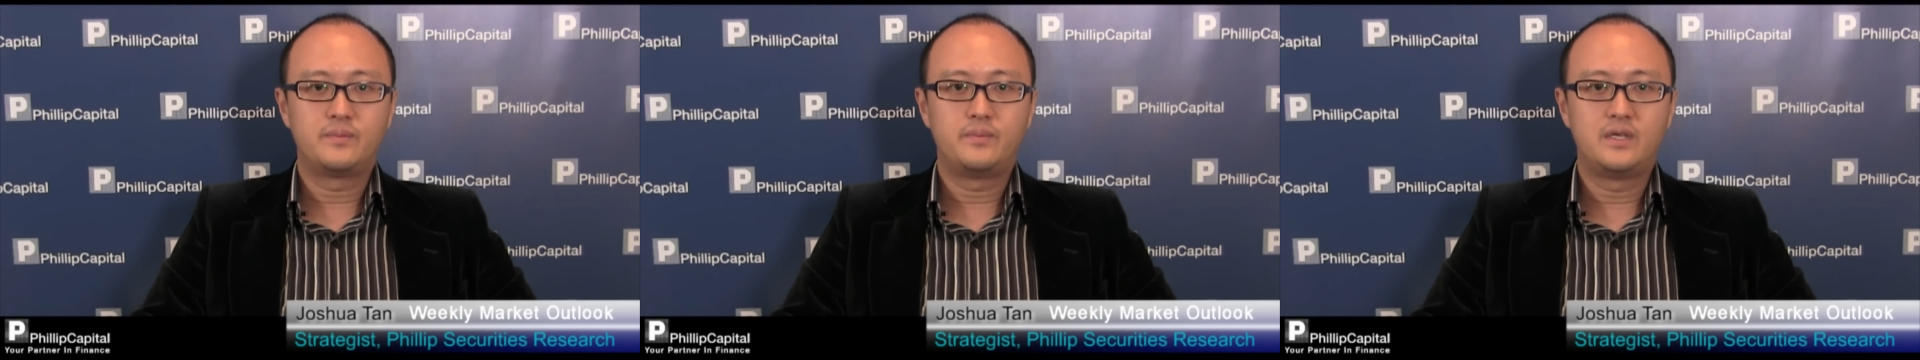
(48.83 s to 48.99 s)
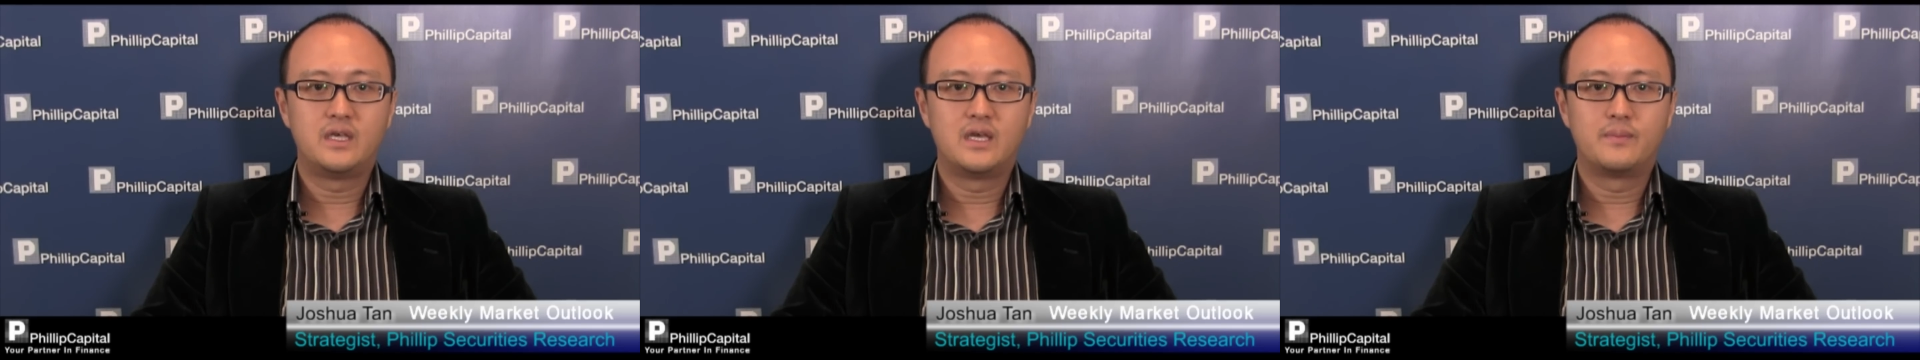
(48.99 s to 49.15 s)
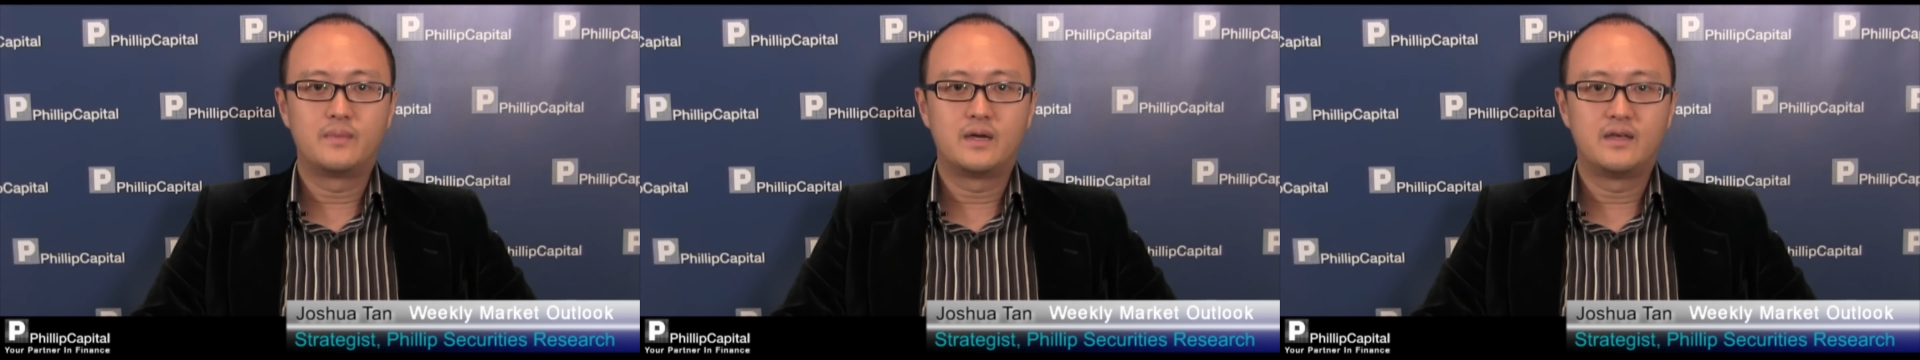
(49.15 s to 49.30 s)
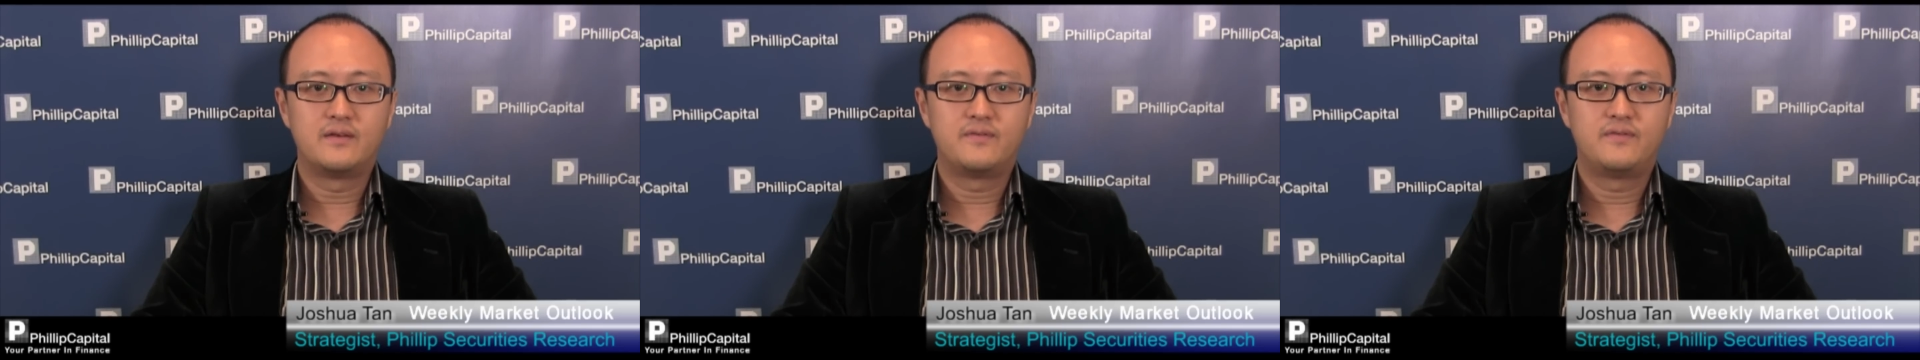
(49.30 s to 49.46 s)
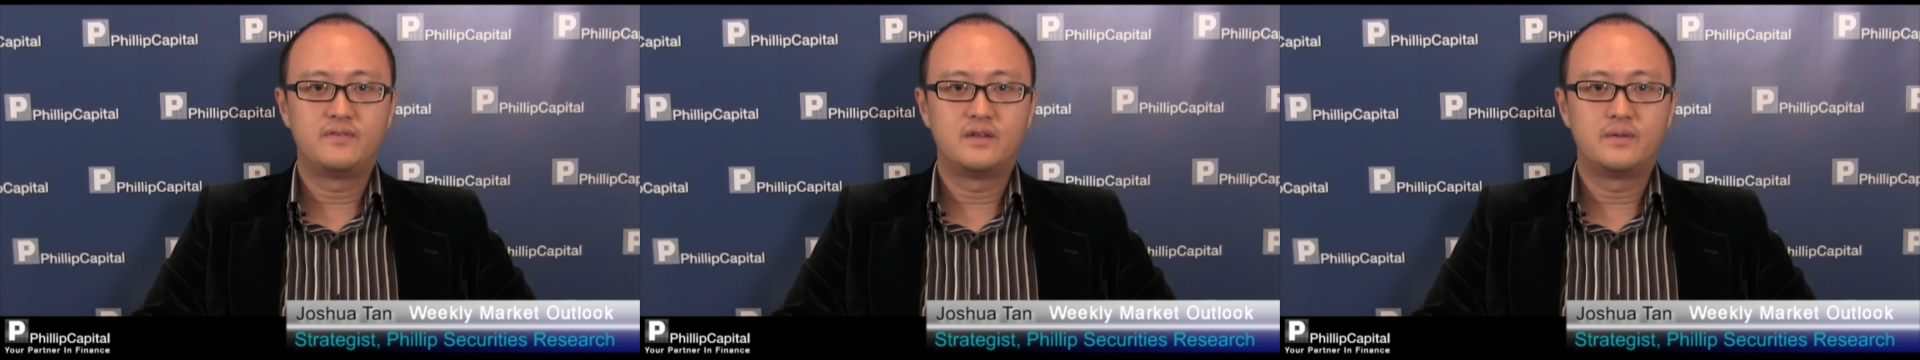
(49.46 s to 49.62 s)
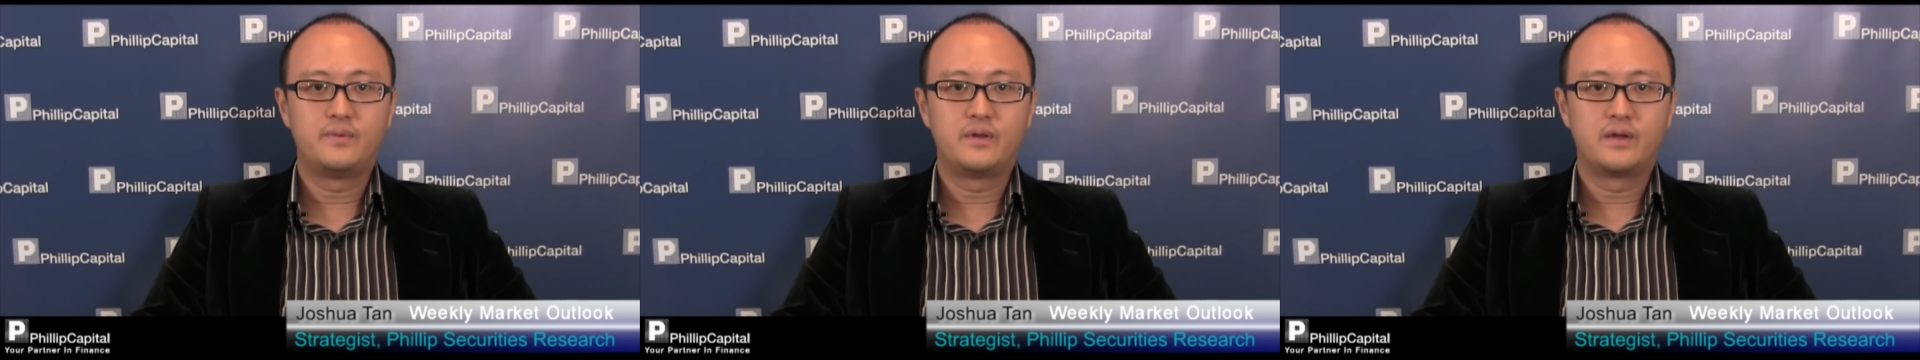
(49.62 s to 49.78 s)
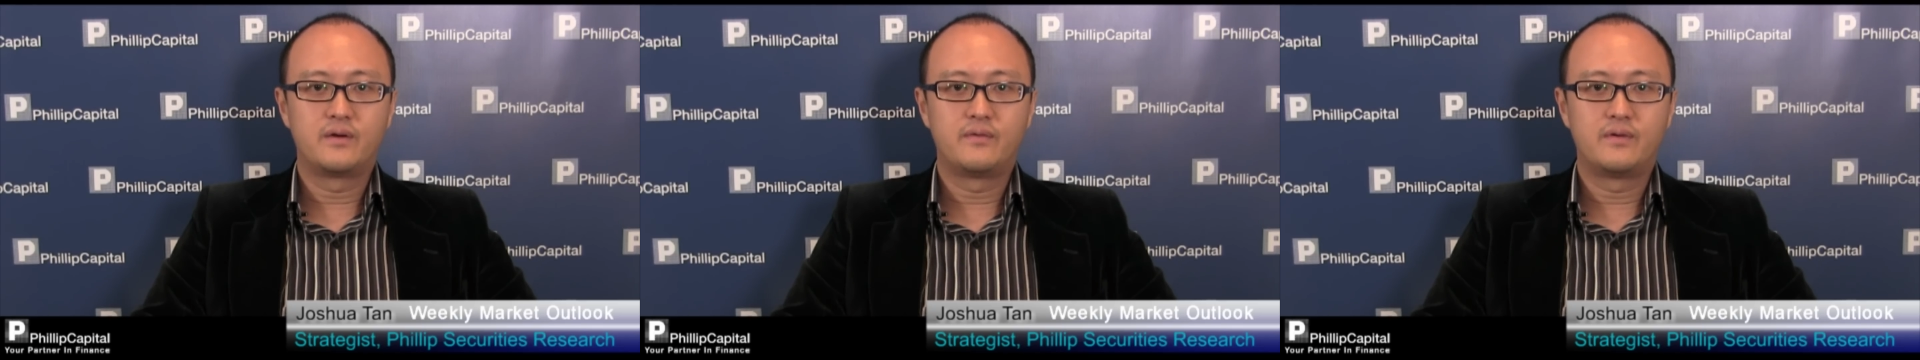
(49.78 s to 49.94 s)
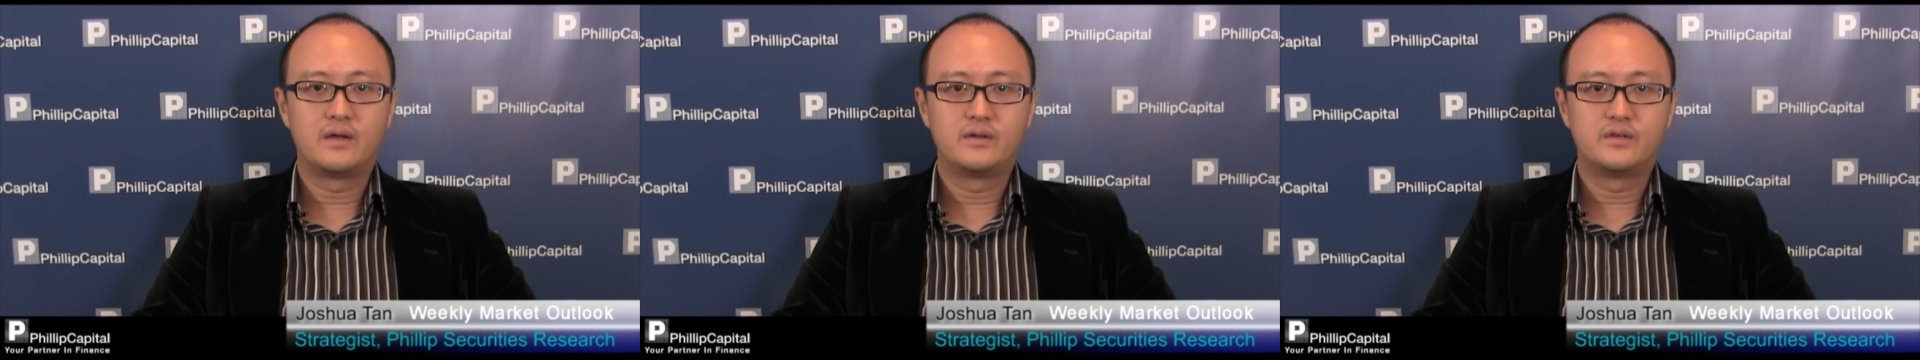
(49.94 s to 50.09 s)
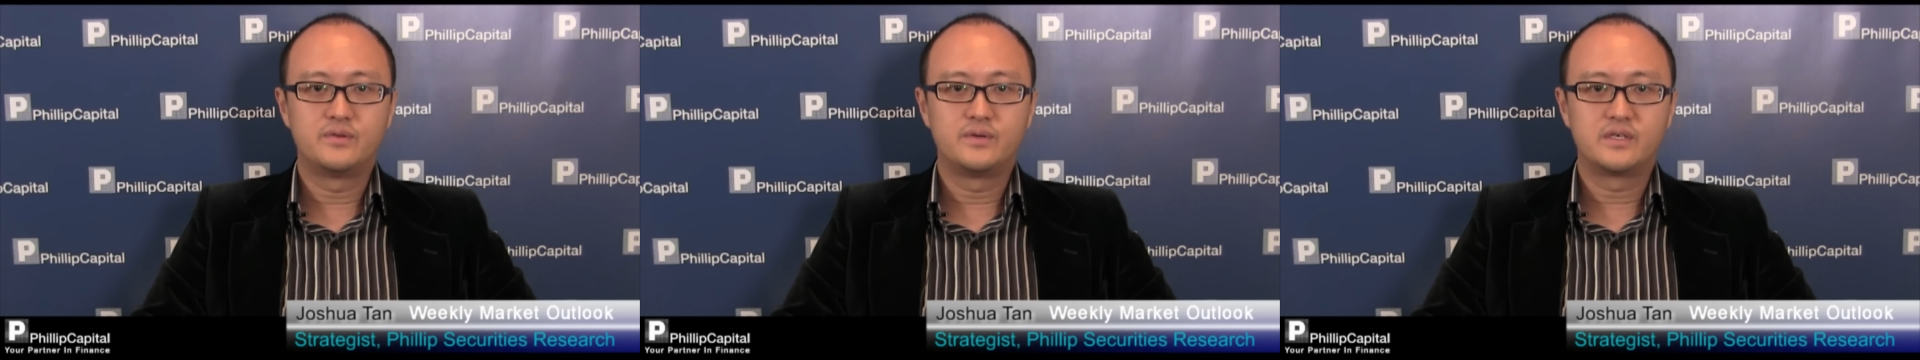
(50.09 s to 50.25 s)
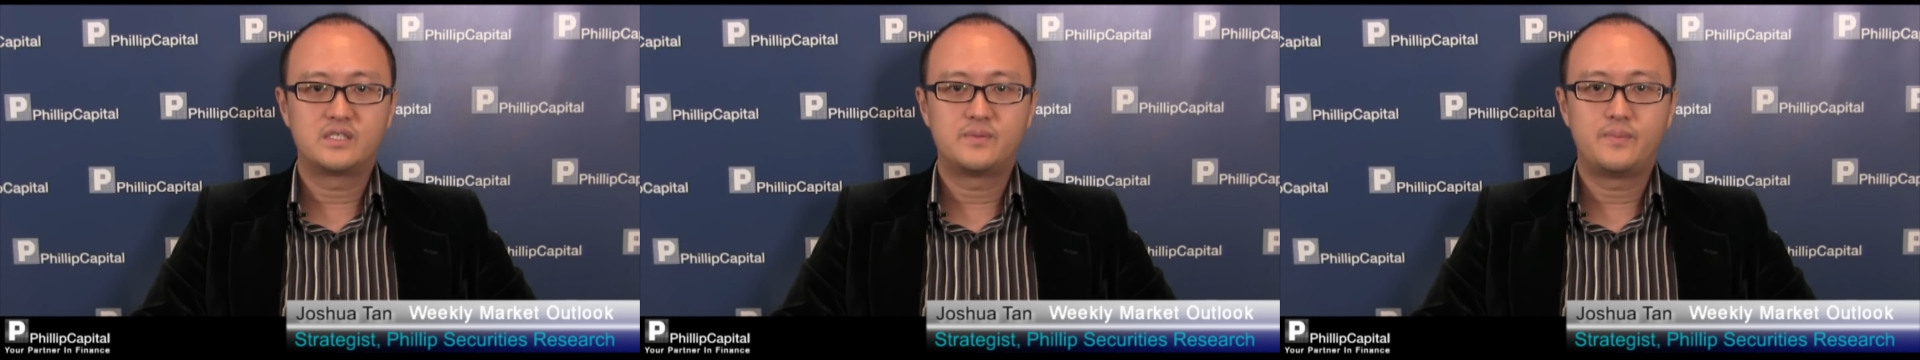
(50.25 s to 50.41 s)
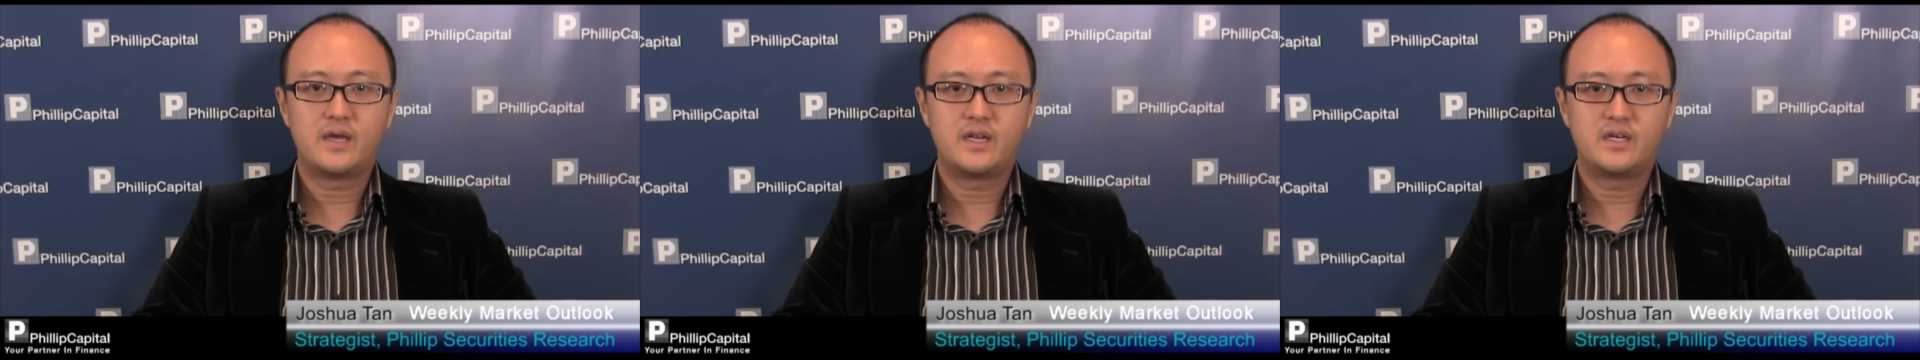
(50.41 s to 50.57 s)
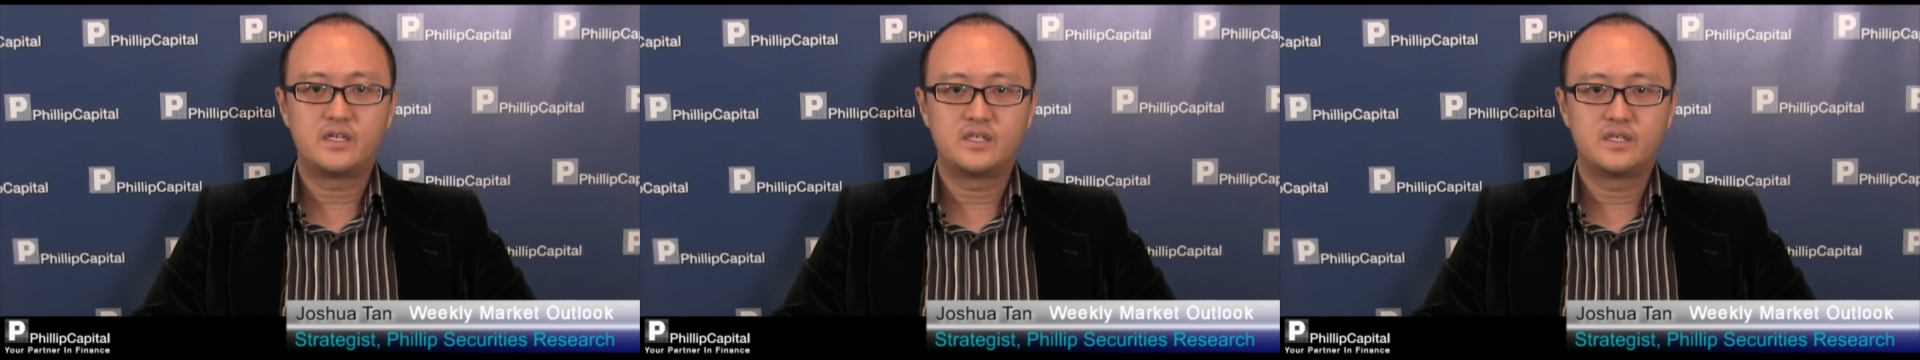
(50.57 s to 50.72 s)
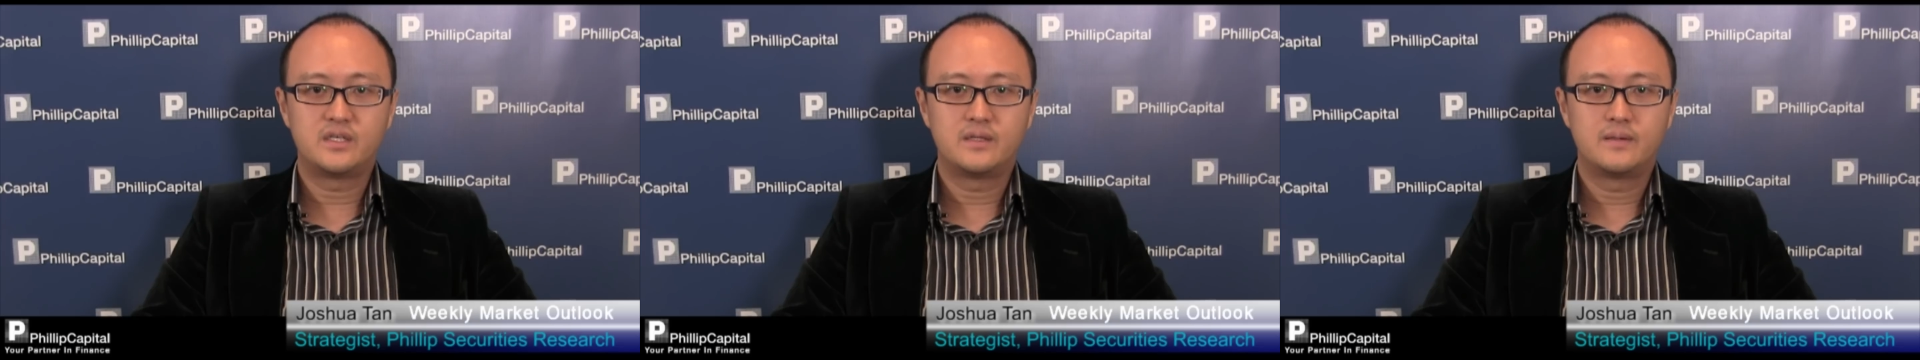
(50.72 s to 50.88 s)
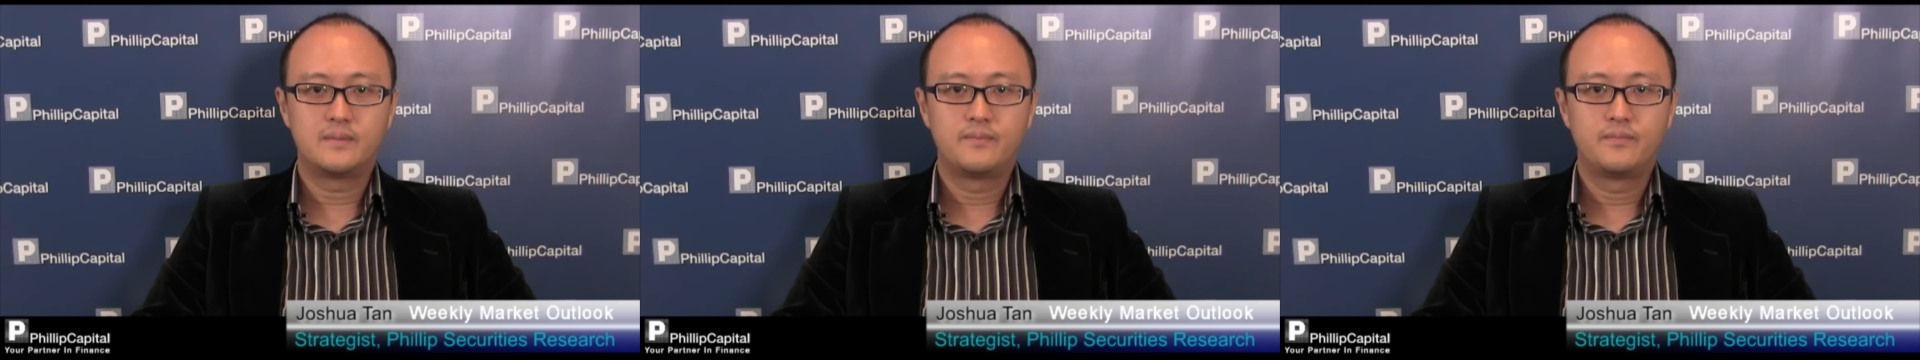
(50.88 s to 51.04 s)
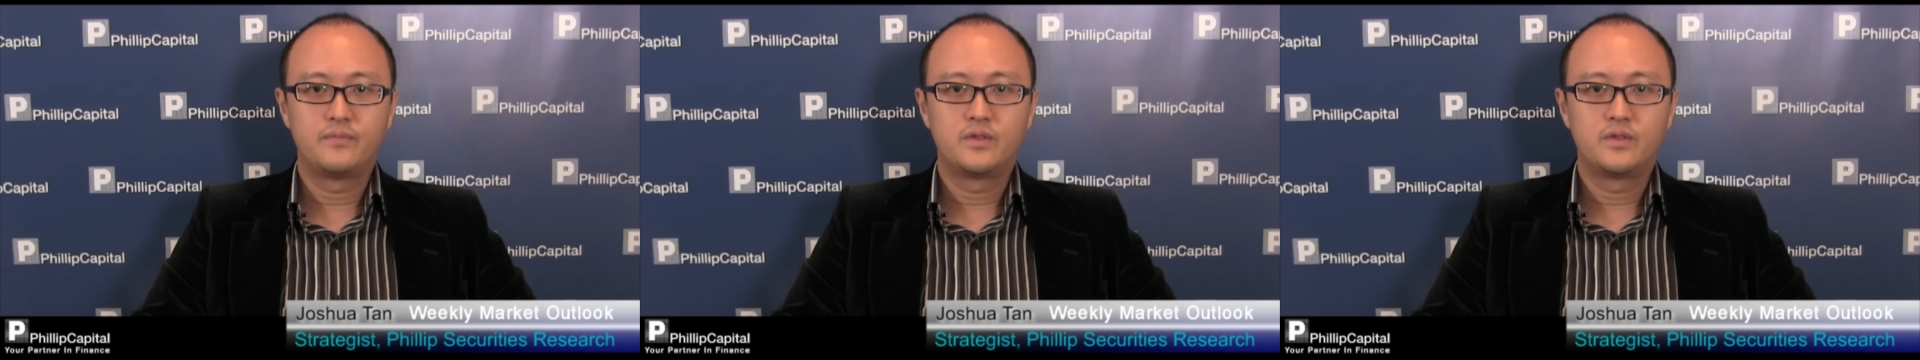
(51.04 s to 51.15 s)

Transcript: PMI flipping around to expansion,